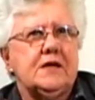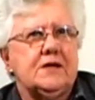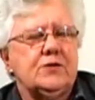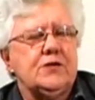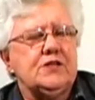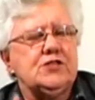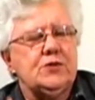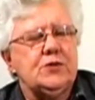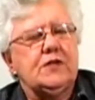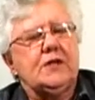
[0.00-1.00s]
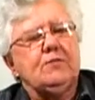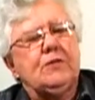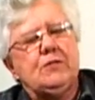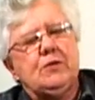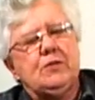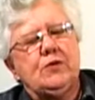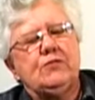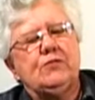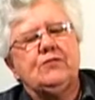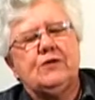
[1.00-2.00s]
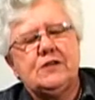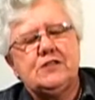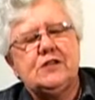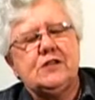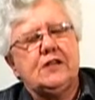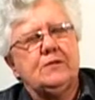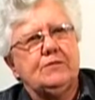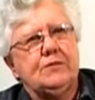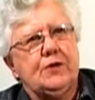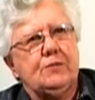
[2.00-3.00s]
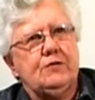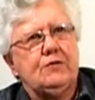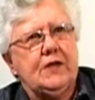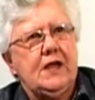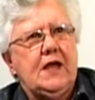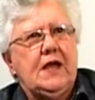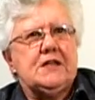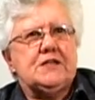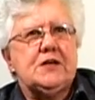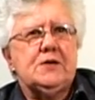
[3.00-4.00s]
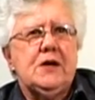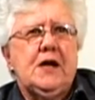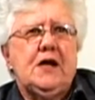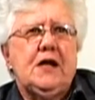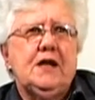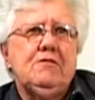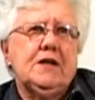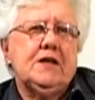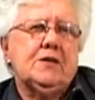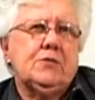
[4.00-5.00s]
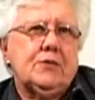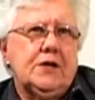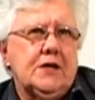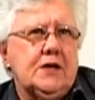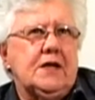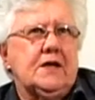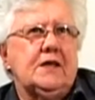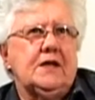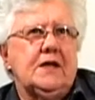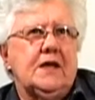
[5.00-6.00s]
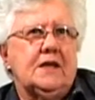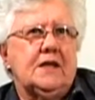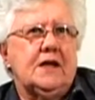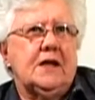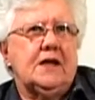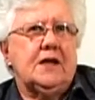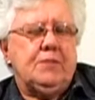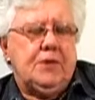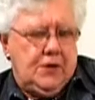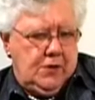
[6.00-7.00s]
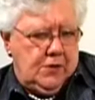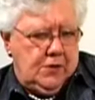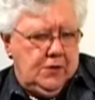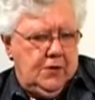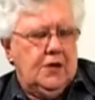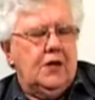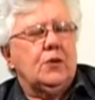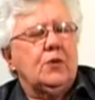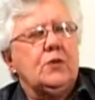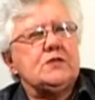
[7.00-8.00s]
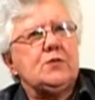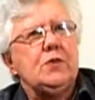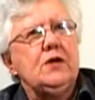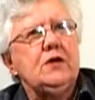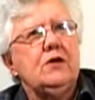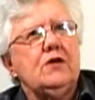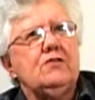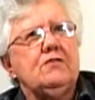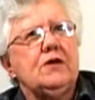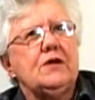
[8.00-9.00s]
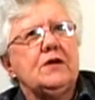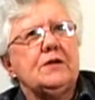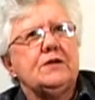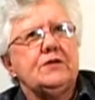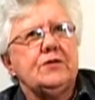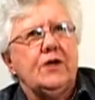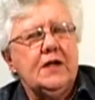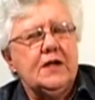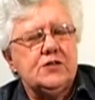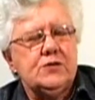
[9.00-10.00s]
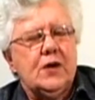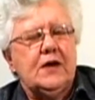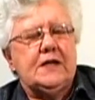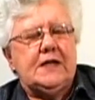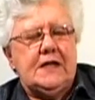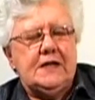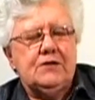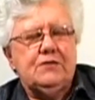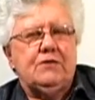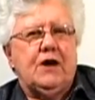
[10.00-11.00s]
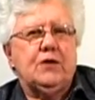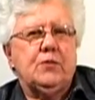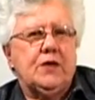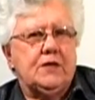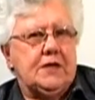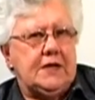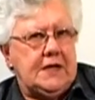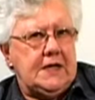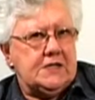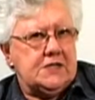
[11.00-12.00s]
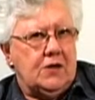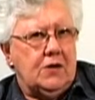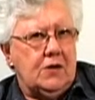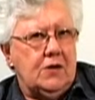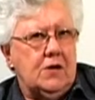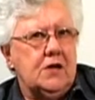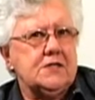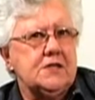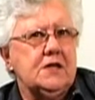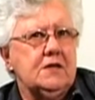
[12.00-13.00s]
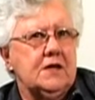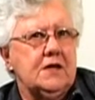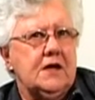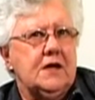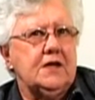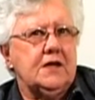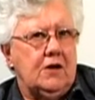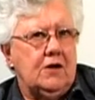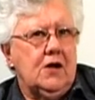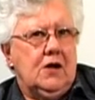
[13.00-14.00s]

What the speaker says: could ensure that the people would function at the top of their. So in effect, the work at the NIPR was one of trying to identify where the needs are, asking the client, now,